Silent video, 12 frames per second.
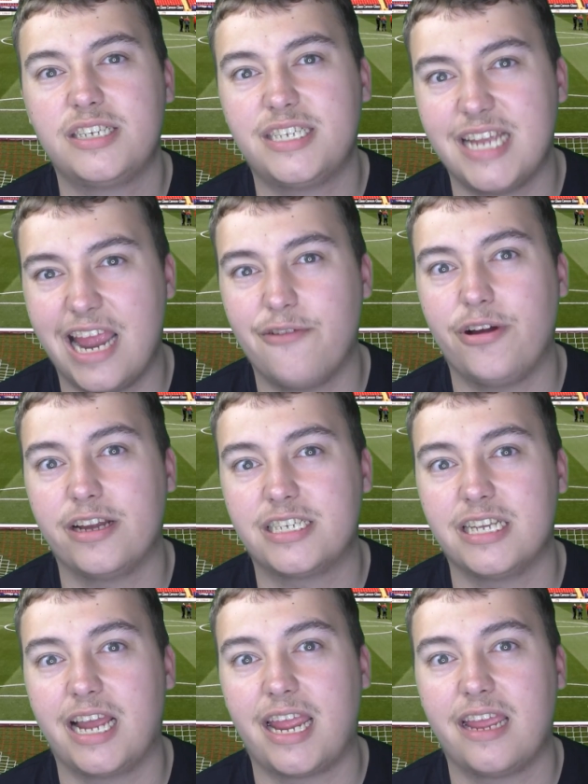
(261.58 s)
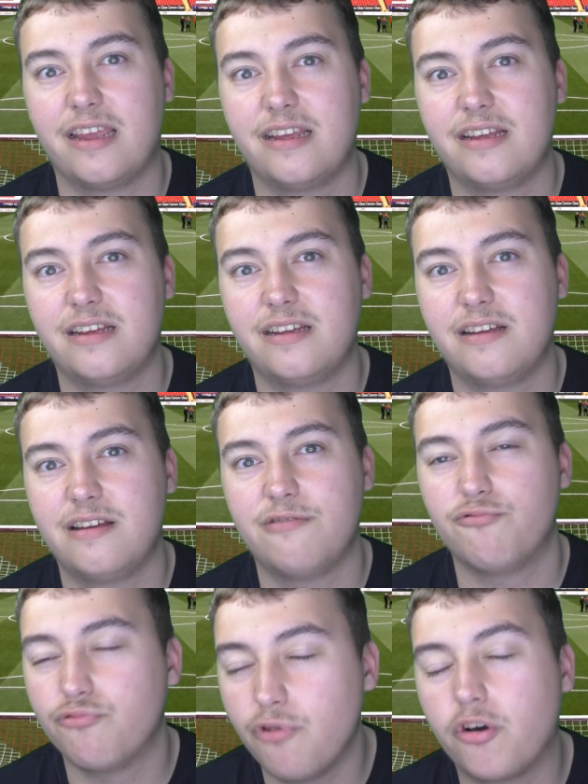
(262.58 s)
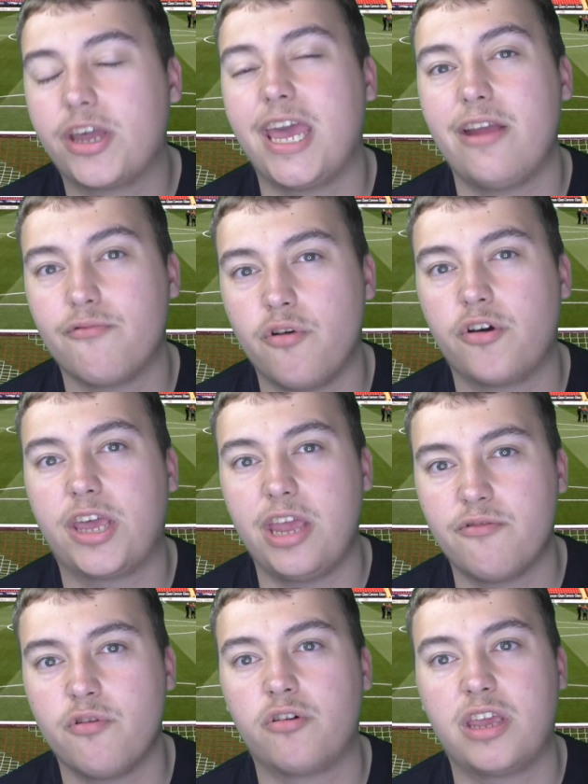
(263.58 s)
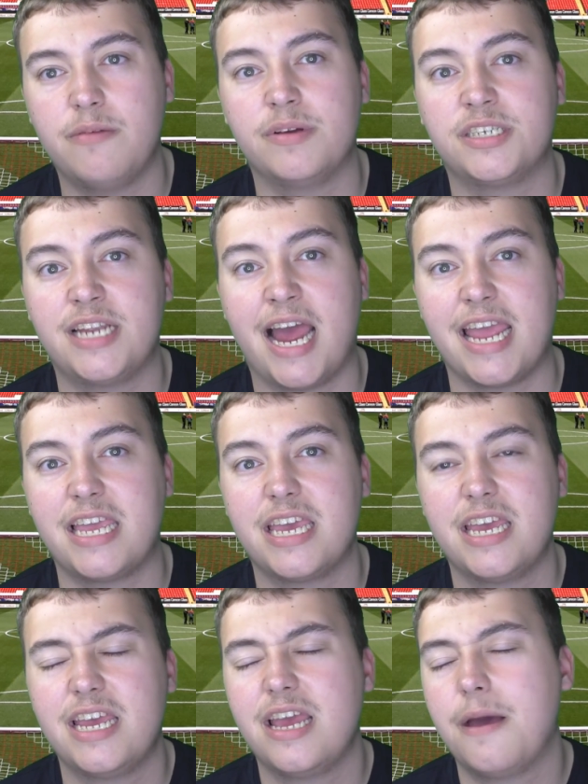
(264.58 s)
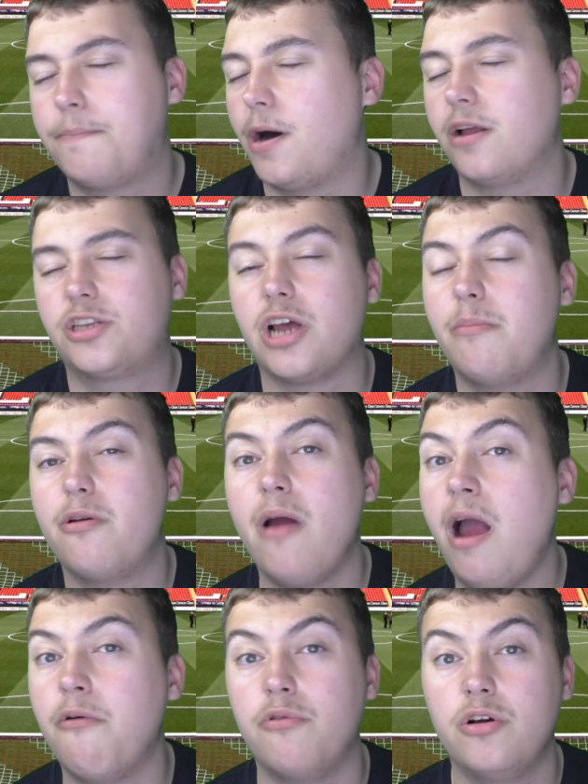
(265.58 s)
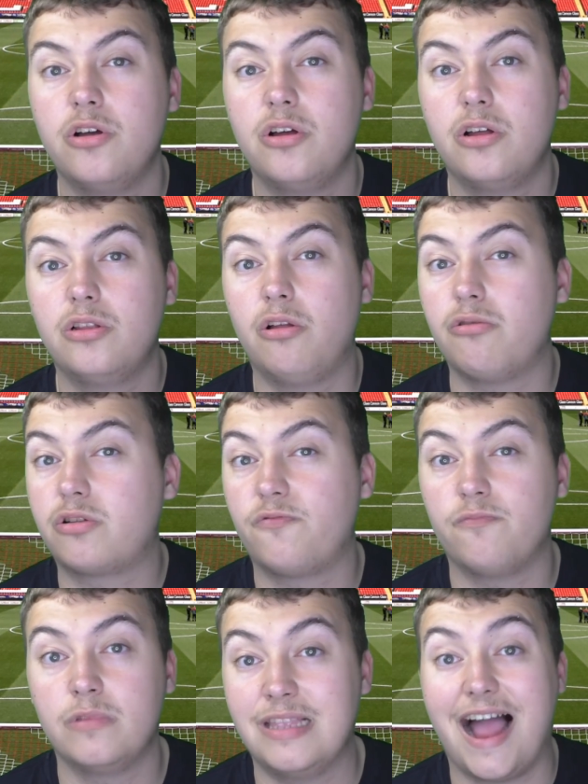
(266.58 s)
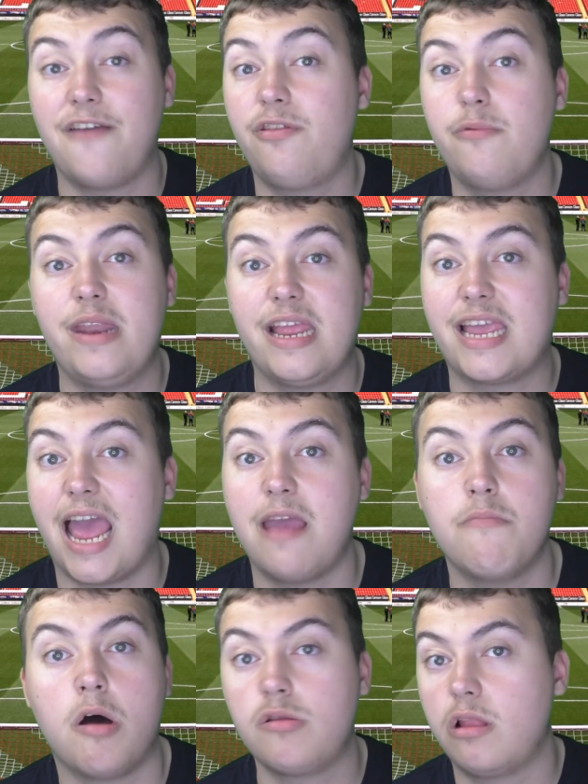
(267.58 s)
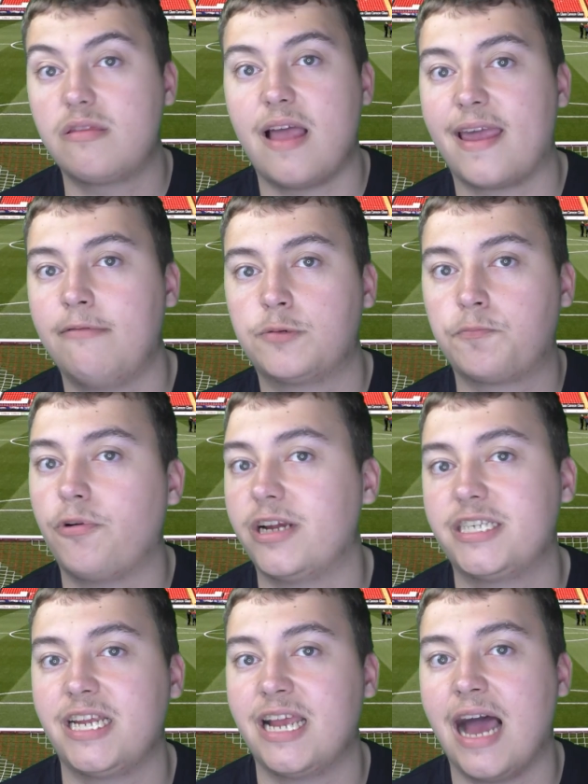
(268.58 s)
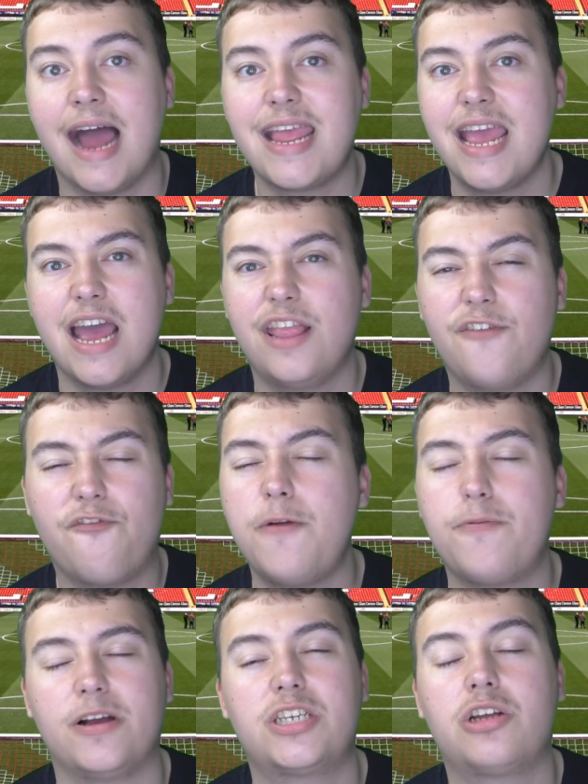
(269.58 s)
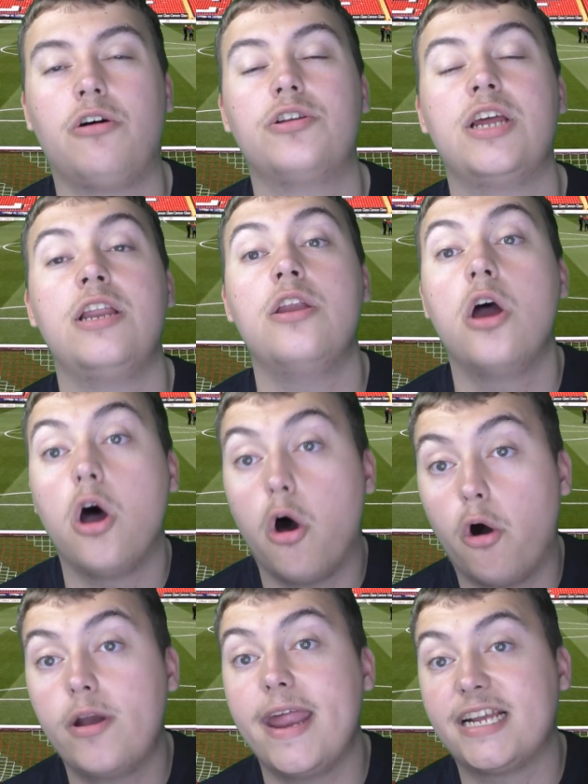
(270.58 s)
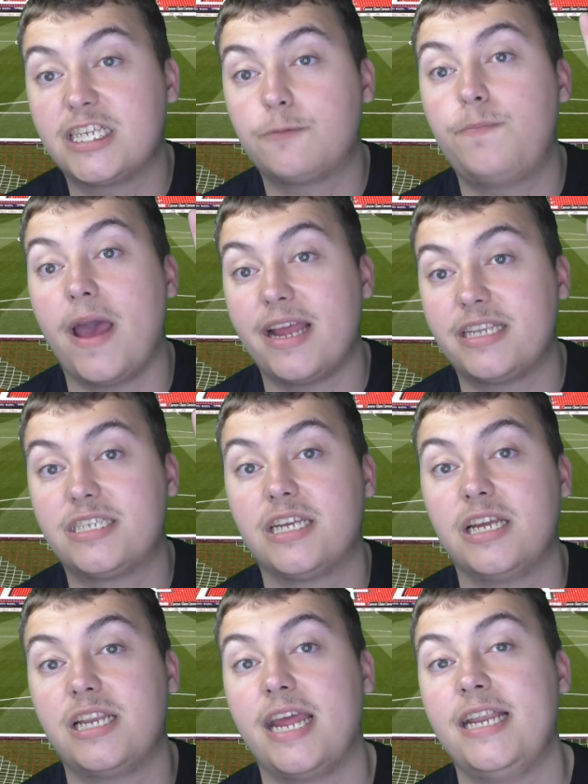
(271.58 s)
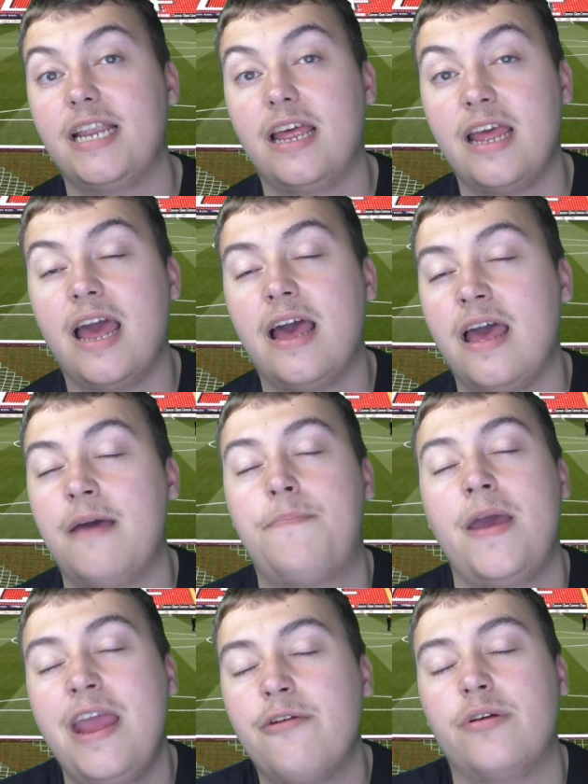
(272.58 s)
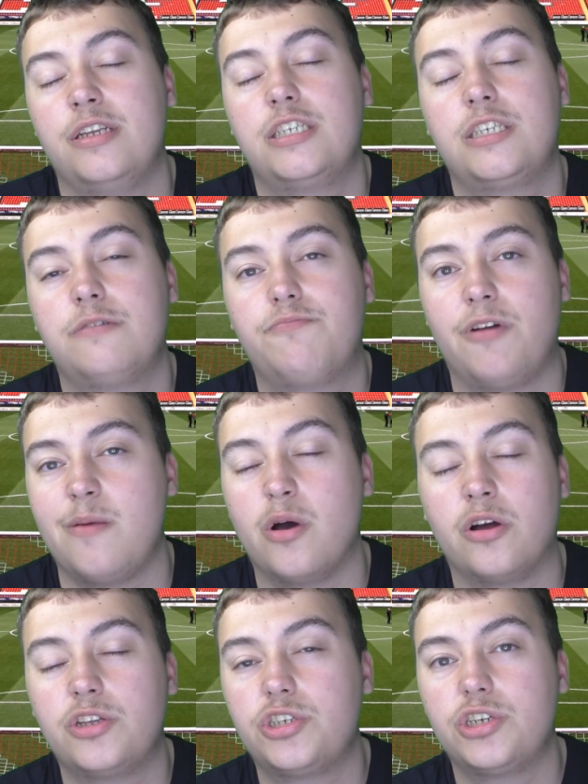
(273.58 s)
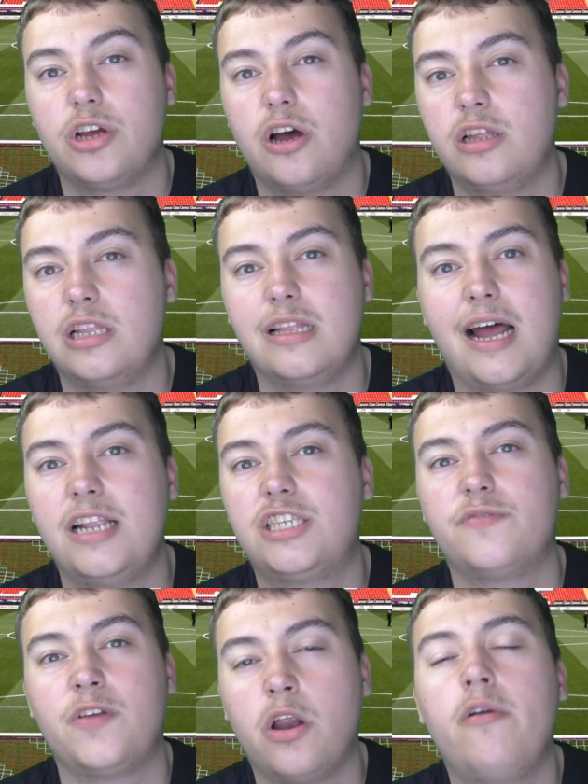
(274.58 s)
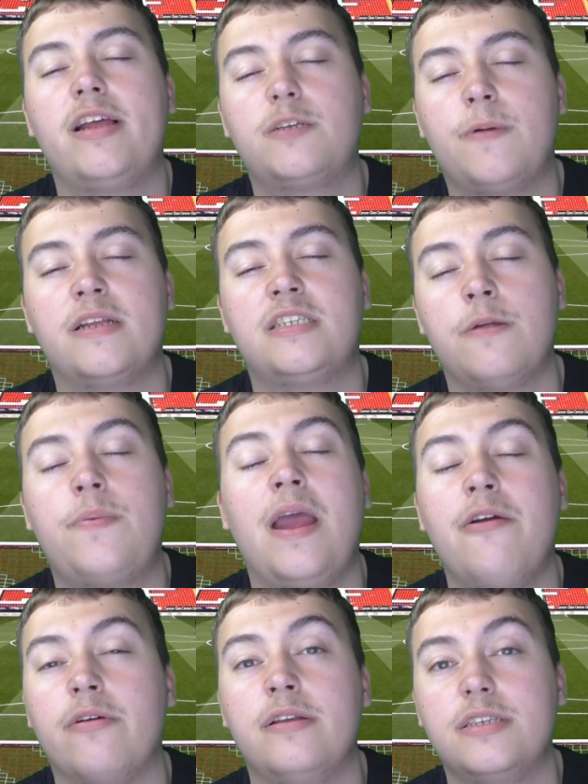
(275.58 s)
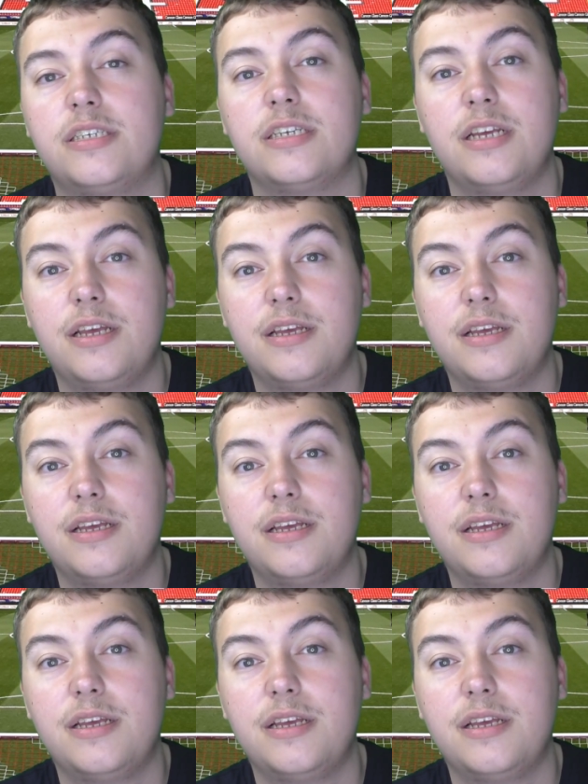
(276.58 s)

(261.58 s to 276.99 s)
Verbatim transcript: Seriously, rookie, rookie, rookie mistake. Tommy Rowe looked lively when he came on, looked like he was pressing high, and the free press called it an unexpected in, appearance, pretty much, on the lines of an unexpected appearance.